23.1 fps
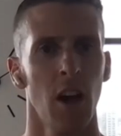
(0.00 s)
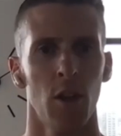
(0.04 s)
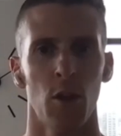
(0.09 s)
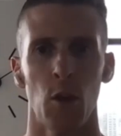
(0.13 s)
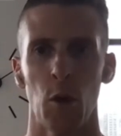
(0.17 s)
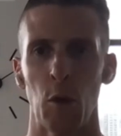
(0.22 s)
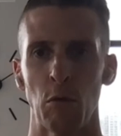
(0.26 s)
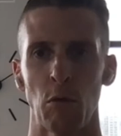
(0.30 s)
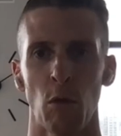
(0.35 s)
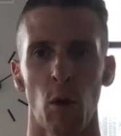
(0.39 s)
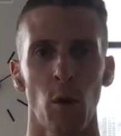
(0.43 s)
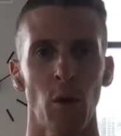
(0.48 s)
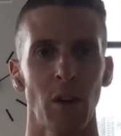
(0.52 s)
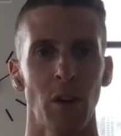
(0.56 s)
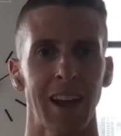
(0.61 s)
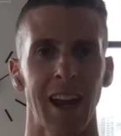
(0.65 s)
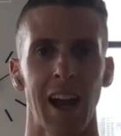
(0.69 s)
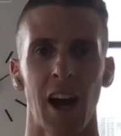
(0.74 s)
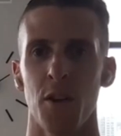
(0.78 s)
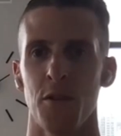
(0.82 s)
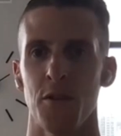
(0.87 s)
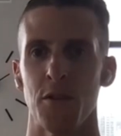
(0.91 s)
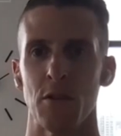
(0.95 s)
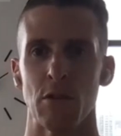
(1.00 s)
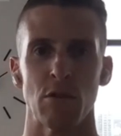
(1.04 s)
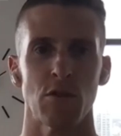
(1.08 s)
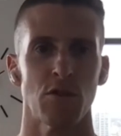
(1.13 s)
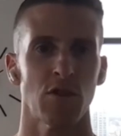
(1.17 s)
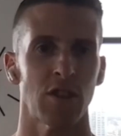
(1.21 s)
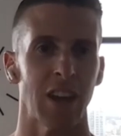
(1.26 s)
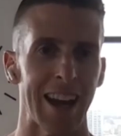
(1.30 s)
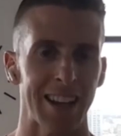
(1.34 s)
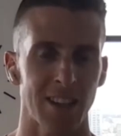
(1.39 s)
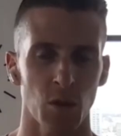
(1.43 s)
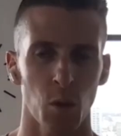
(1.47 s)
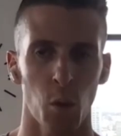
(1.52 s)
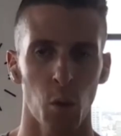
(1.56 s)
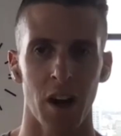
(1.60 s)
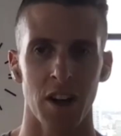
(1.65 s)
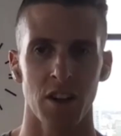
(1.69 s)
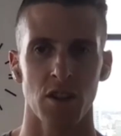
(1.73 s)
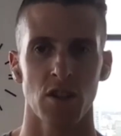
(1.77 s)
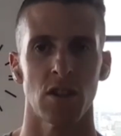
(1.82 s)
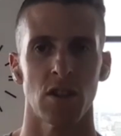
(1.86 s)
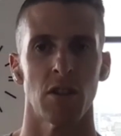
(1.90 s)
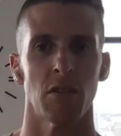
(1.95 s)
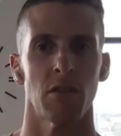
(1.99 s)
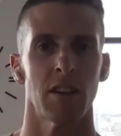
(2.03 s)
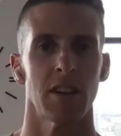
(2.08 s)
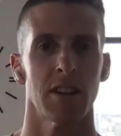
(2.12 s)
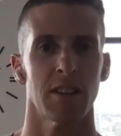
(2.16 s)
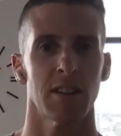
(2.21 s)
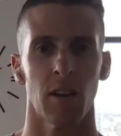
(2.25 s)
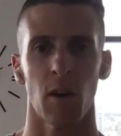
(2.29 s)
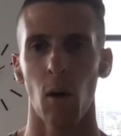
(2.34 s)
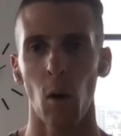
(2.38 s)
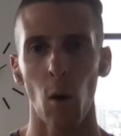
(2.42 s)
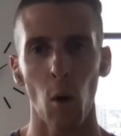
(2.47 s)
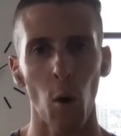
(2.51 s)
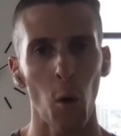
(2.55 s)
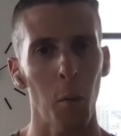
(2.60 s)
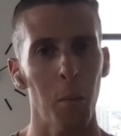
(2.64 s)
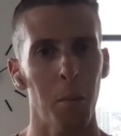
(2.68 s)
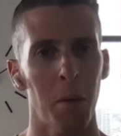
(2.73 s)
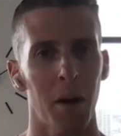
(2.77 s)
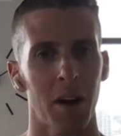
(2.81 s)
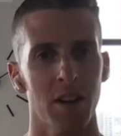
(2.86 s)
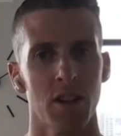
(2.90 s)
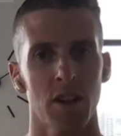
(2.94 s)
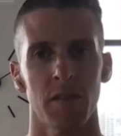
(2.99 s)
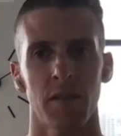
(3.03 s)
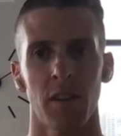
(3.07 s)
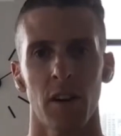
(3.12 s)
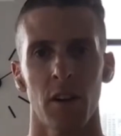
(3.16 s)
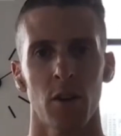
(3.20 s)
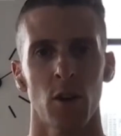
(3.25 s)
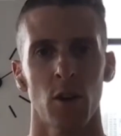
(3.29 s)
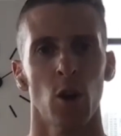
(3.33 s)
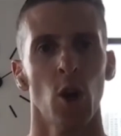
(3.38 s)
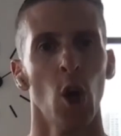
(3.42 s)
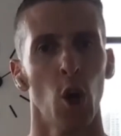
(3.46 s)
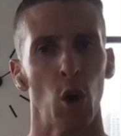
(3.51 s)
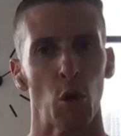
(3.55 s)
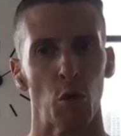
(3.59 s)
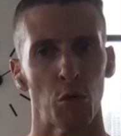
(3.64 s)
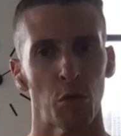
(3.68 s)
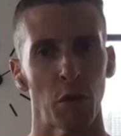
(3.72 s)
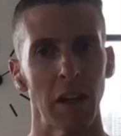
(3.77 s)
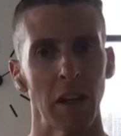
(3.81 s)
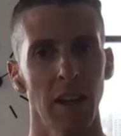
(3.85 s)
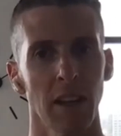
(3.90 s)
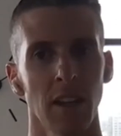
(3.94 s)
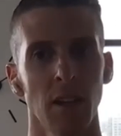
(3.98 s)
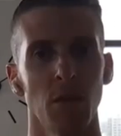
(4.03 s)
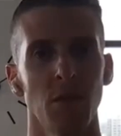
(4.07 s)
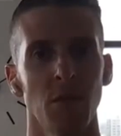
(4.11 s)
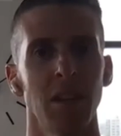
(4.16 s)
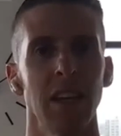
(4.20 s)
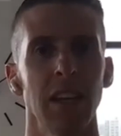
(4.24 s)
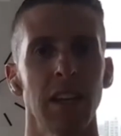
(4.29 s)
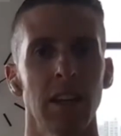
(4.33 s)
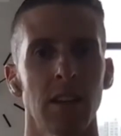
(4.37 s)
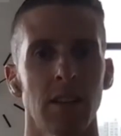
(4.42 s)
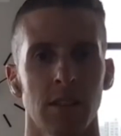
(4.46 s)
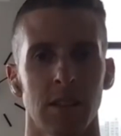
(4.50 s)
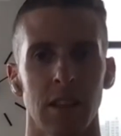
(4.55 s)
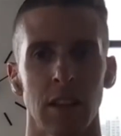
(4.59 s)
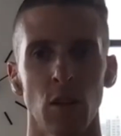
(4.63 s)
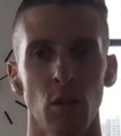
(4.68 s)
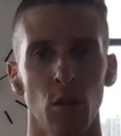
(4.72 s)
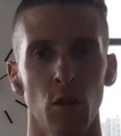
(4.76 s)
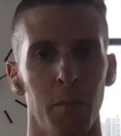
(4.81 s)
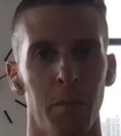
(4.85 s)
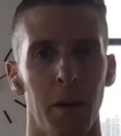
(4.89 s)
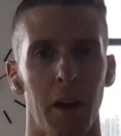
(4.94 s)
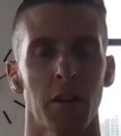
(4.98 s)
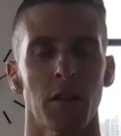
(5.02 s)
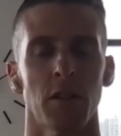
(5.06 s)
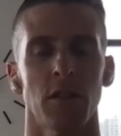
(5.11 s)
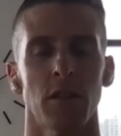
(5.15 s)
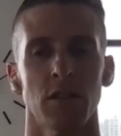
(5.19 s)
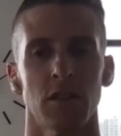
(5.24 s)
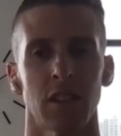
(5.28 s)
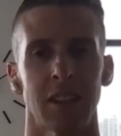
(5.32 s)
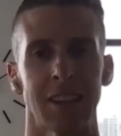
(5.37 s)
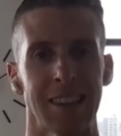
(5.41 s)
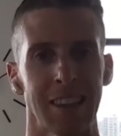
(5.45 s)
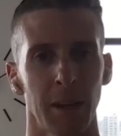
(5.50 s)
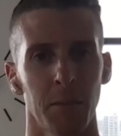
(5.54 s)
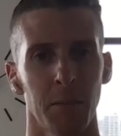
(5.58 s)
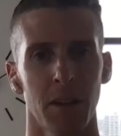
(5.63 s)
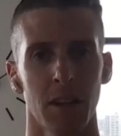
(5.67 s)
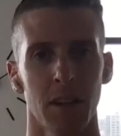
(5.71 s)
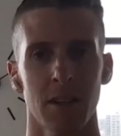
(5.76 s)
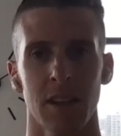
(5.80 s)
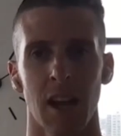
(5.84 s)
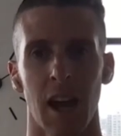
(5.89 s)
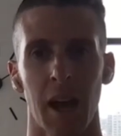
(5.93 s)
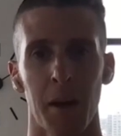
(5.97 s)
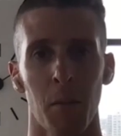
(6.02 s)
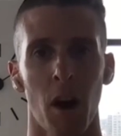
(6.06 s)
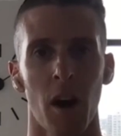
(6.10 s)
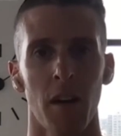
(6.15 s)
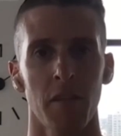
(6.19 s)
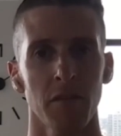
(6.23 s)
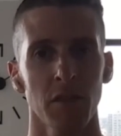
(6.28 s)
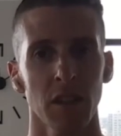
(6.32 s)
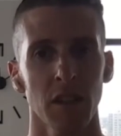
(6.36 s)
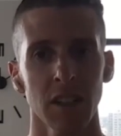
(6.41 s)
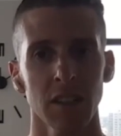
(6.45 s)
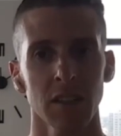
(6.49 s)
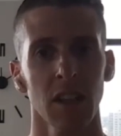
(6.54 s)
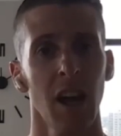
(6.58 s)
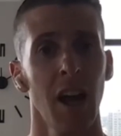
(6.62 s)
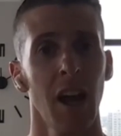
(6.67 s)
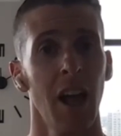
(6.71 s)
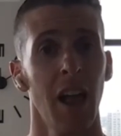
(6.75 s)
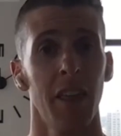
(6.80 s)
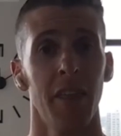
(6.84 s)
They're rolling out their Sasquatch series and a whole bunch of other really unique single barrels and limited time offerings